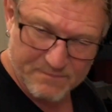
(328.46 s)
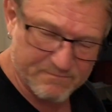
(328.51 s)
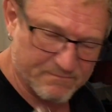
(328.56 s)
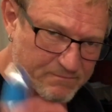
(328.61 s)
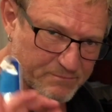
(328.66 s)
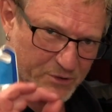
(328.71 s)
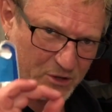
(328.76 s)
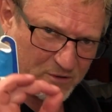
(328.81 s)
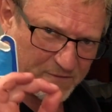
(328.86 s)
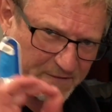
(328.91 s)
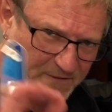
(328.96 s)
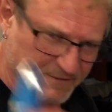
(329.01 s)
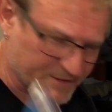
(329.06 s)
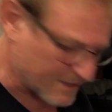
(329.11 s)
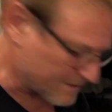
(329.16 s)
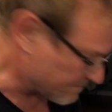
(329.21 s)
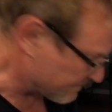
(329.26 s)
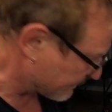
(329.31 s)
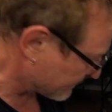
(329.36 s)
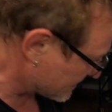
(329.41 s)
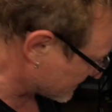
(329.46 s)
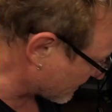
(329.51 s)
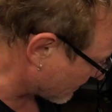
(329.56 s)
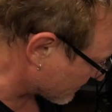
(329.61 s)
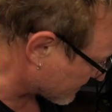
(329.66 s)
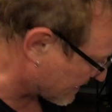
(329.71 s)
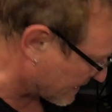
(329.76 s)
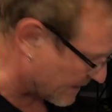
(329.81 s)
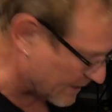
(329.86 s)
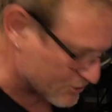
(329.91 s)
Beautiful thing.
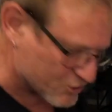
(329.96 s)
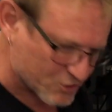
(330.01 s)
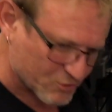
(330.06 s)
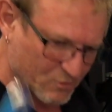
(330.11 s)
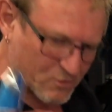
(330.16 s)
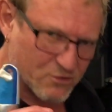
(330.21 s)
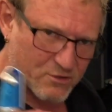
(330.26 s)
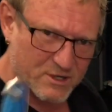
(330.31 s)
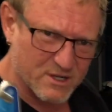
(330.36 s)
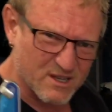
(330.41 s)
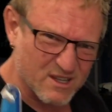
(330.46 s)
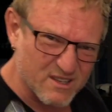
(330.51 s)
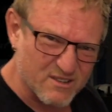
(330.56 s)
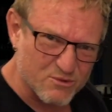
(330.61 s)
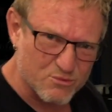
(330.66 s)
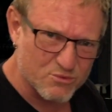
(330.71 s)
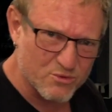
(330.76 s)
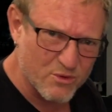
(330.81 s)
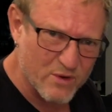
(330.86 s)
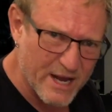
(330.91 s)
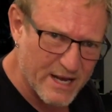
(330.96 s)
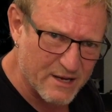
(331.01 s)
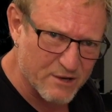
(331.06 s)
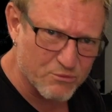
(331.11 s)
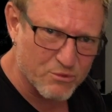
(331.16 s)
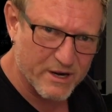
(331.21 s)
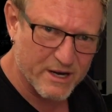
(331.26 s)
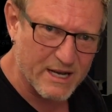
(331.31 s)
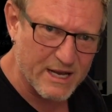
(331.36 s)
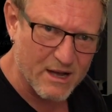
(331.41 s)
So get your grill really,
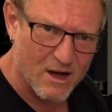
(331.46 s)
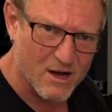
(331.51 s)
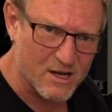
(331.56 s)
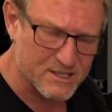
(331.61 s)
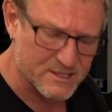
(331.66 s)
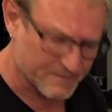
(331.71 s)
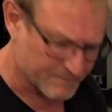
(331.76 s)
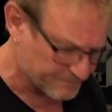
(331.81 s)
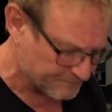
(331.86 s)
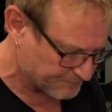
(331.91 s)
really hot,